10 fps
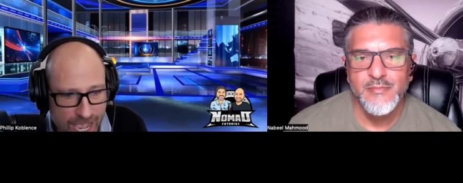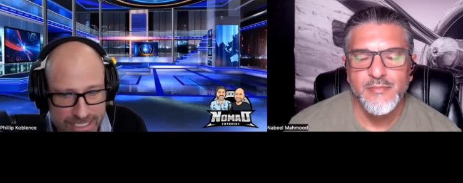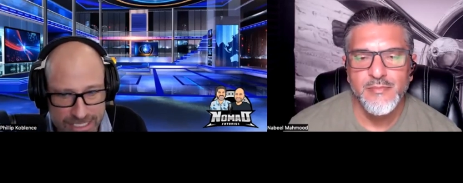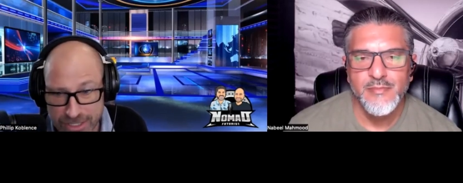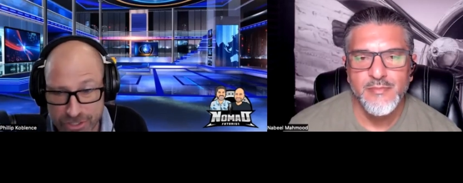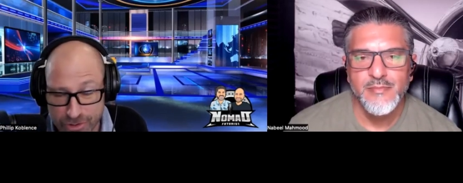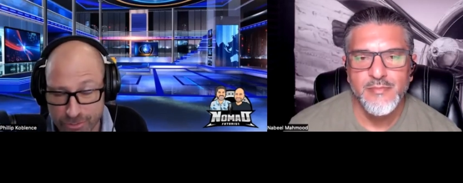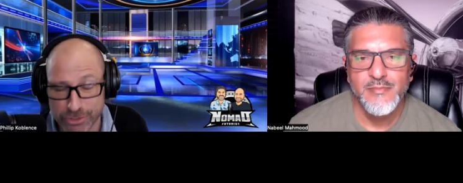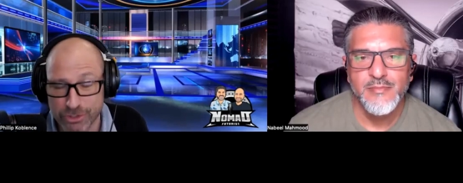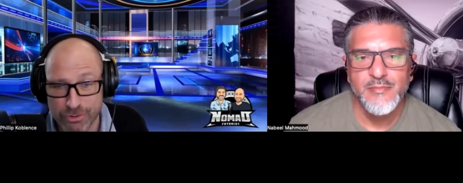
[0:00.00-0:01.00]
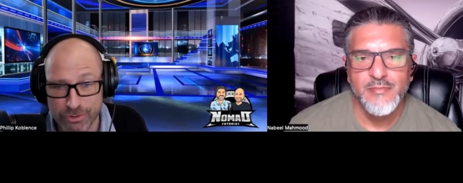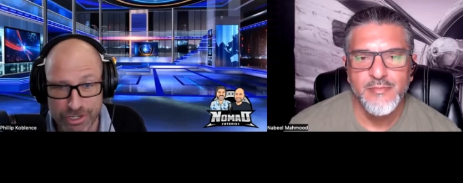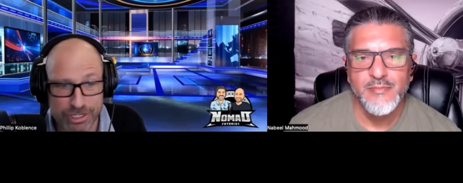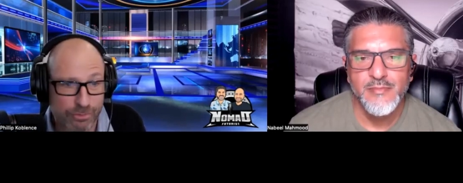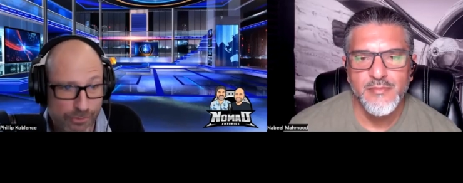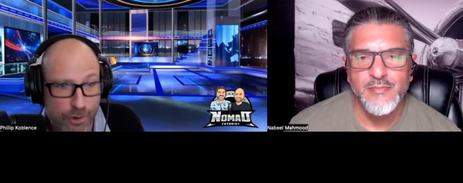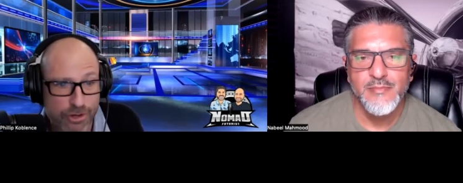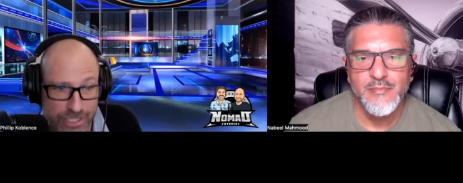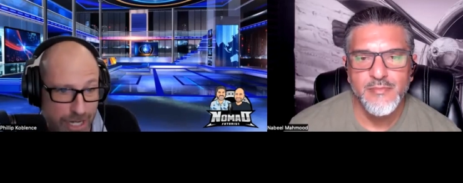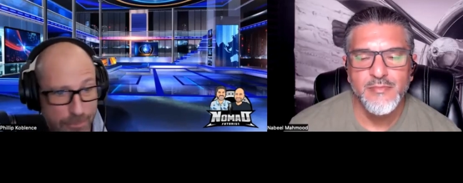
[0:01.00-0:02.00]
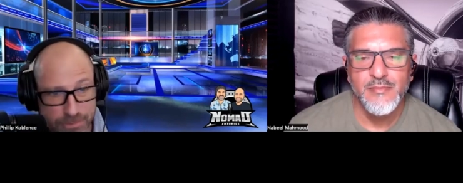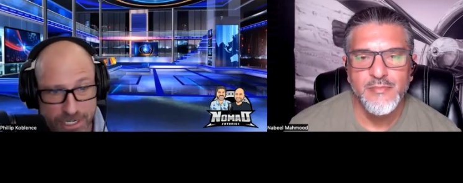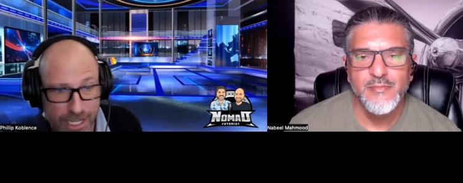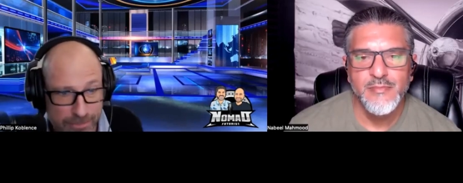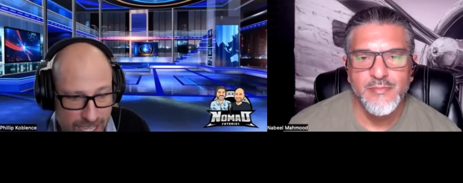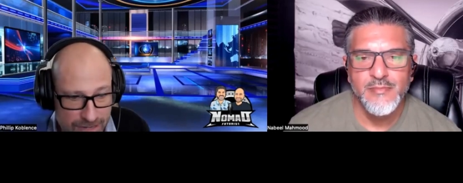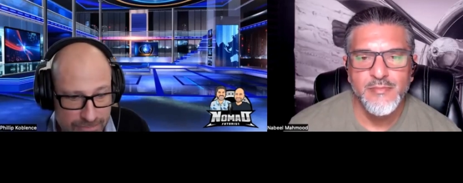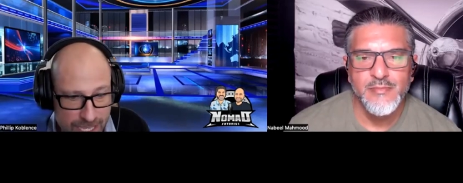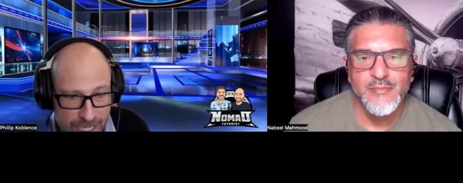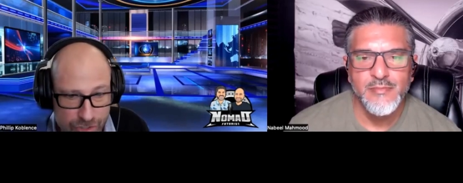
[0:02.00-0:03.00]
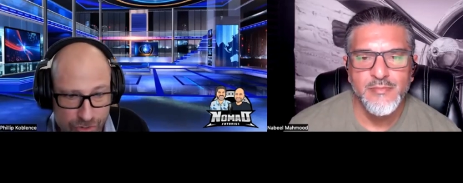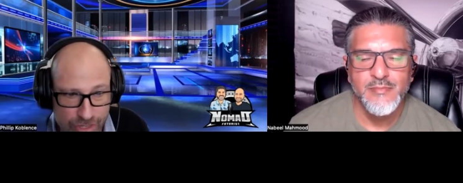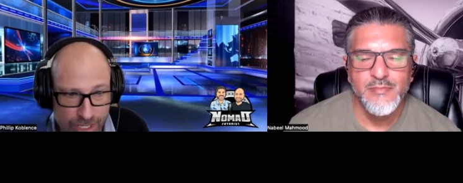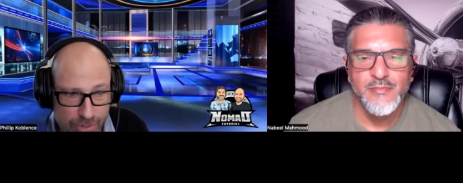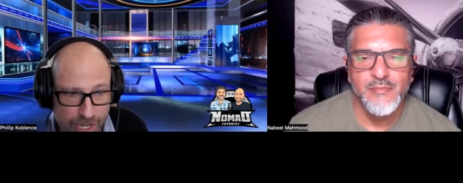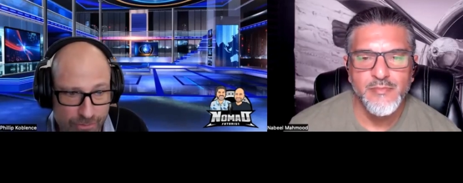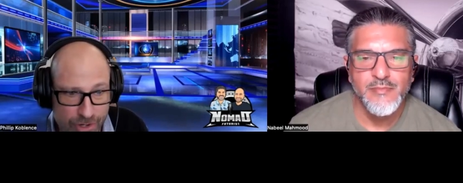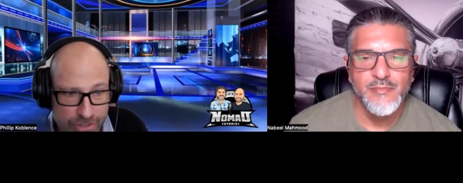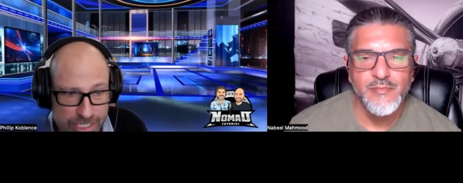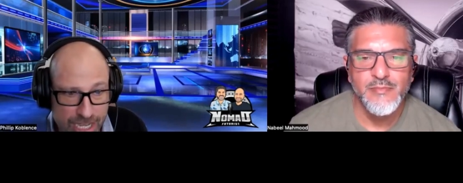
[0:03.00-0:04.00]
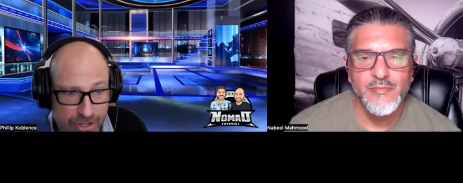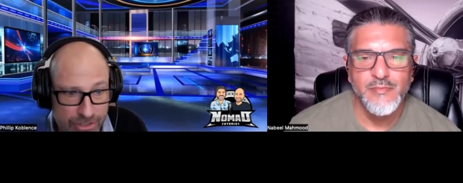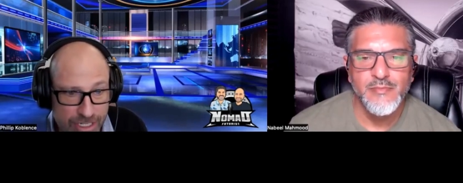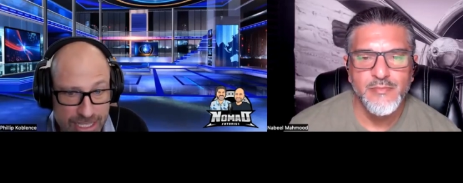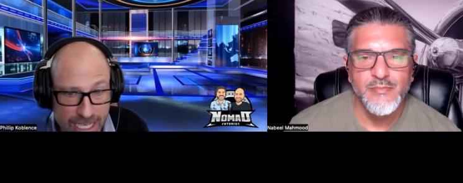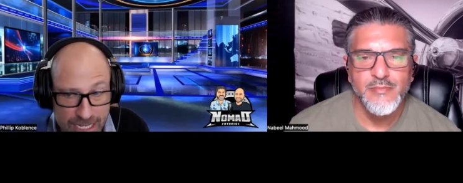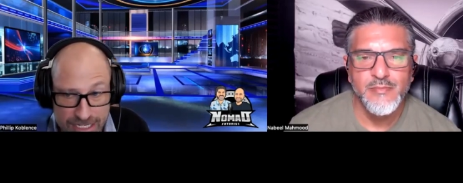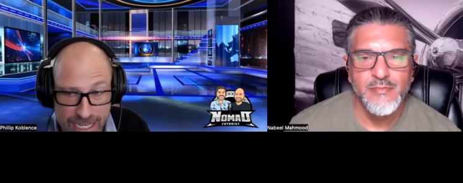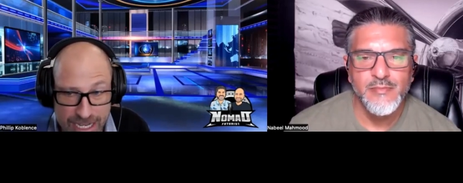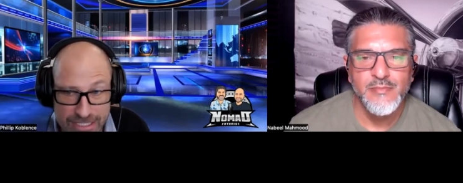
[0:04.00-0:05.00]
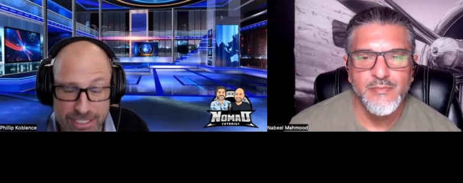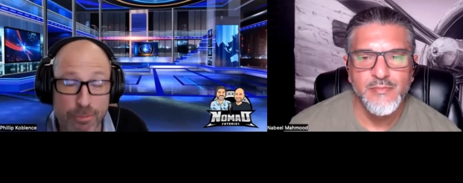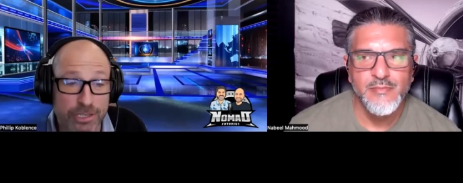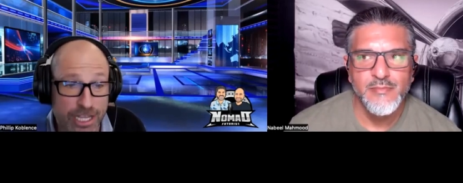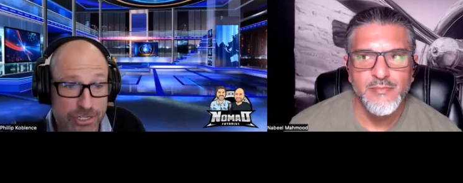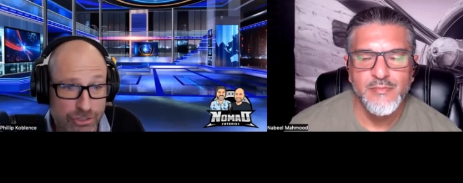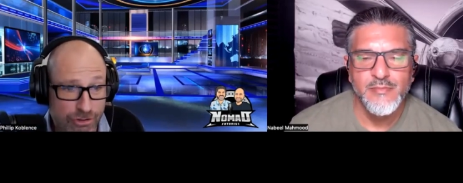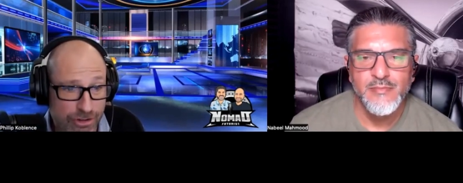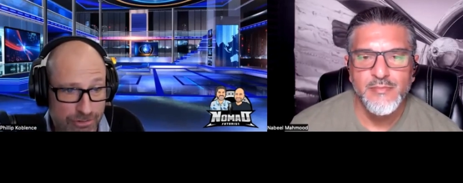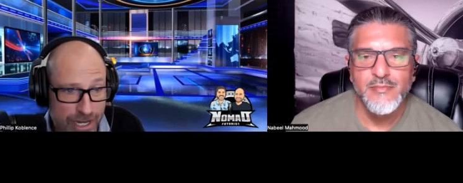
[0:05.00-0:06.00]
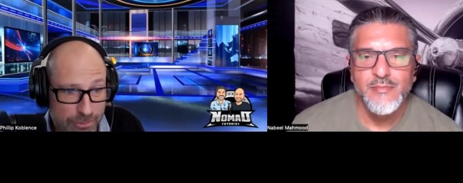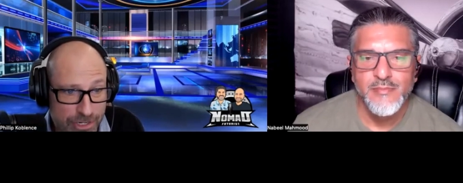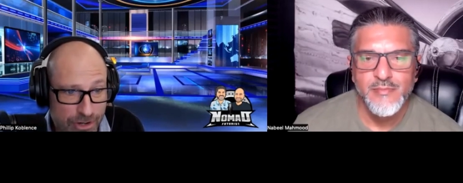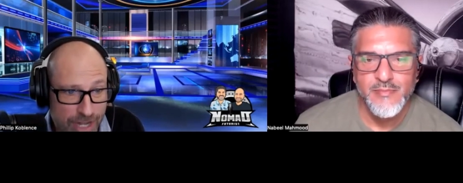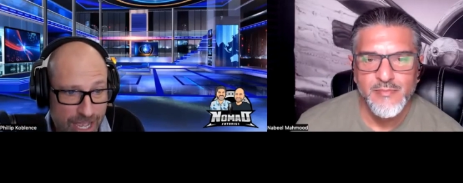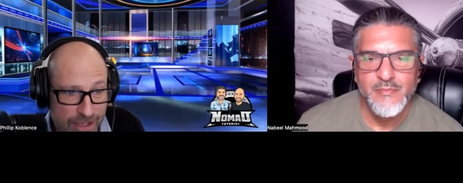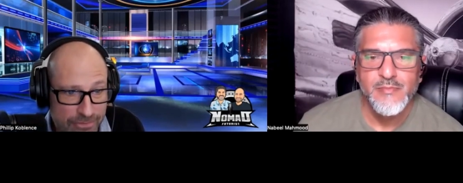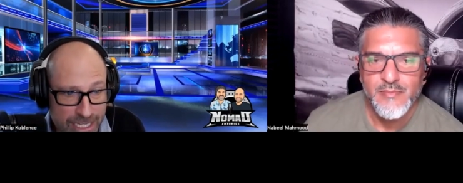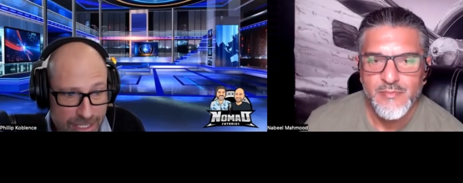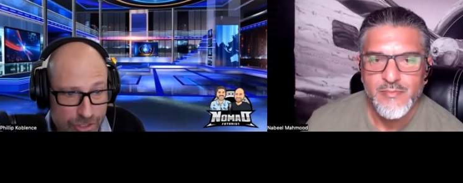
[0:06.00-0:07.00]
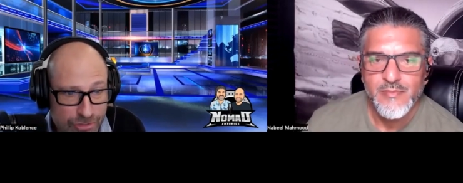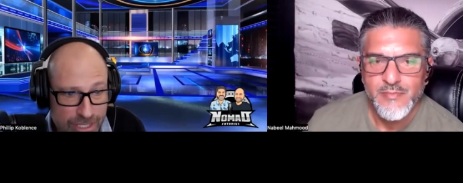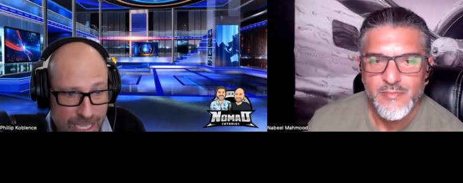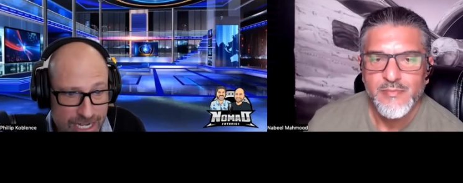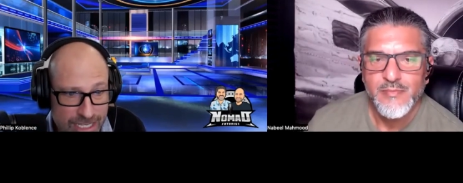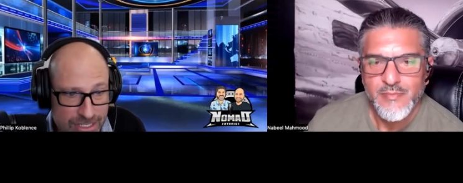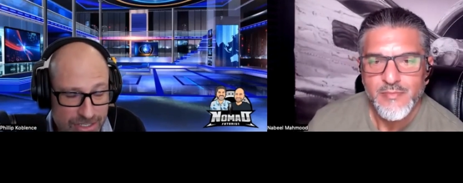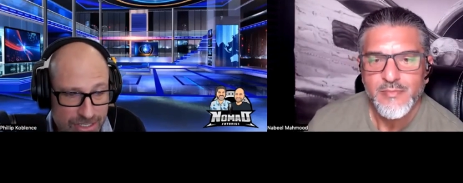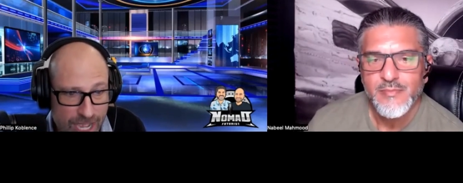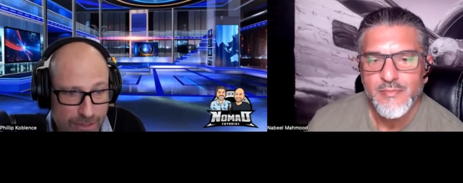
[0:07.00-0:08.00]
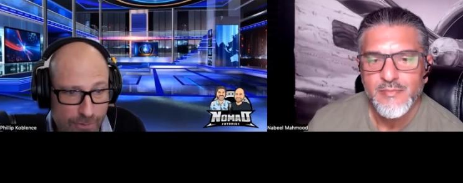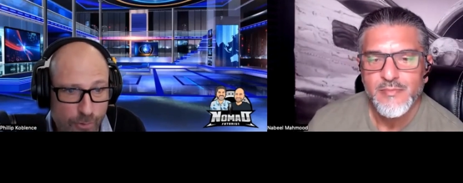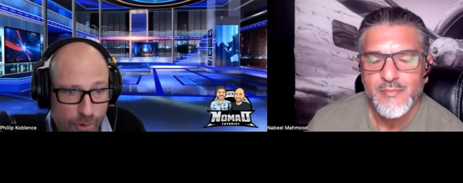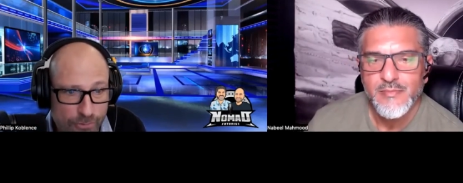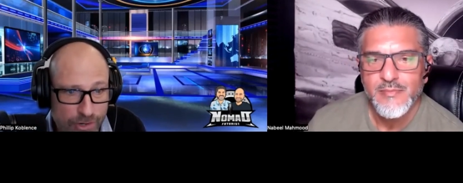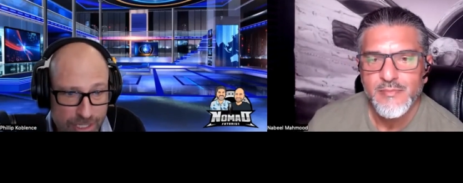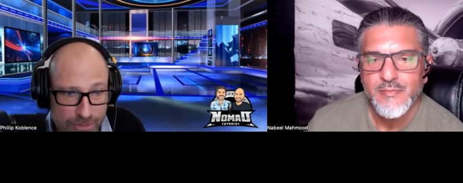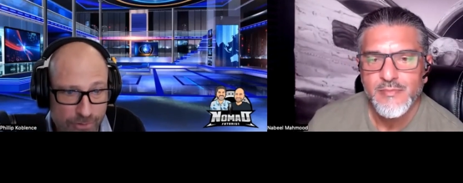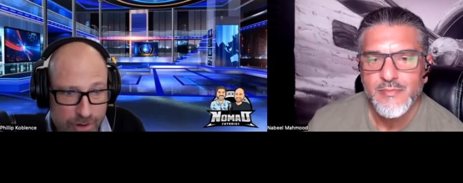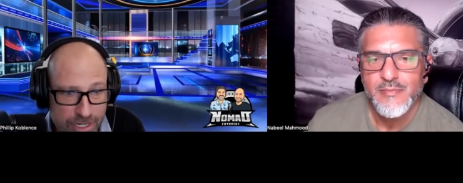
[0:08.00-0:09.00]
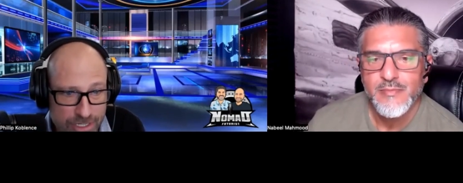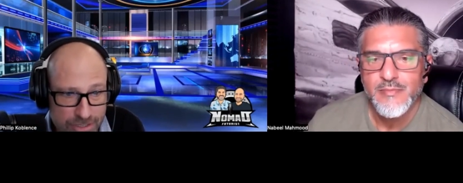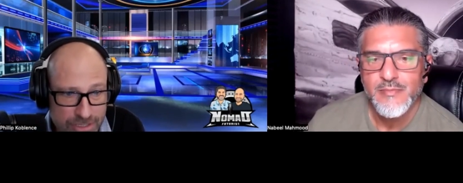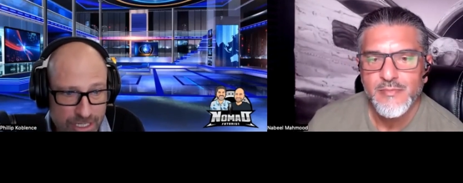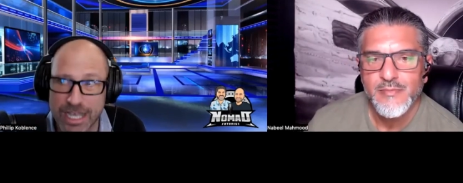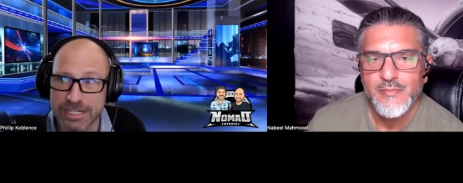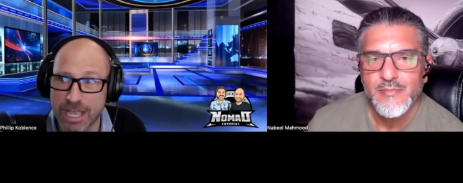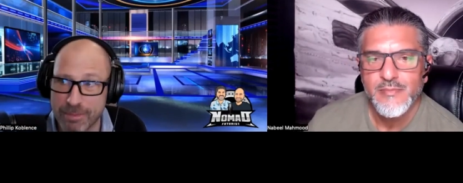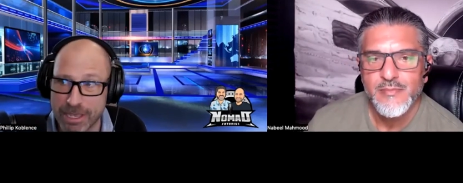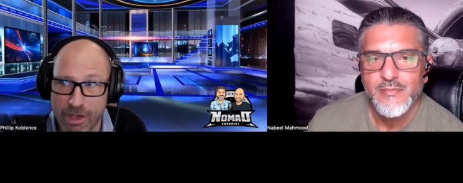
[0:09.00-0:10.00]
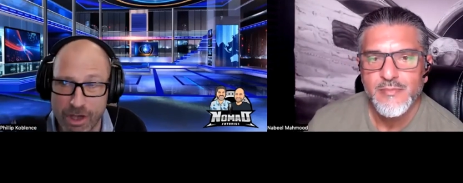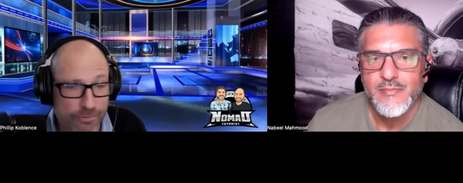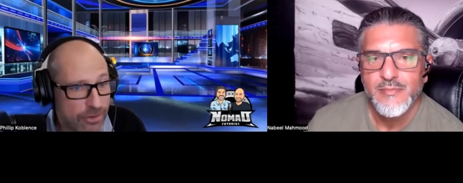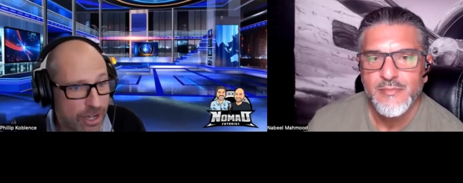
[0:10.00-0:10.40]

Speaker 1: as an industry, we're so good at, we focus on uptime and making sure that we never go down, that it is a double-edged sword, right? We don't have an industry that is at the forefront of the focus. And coming off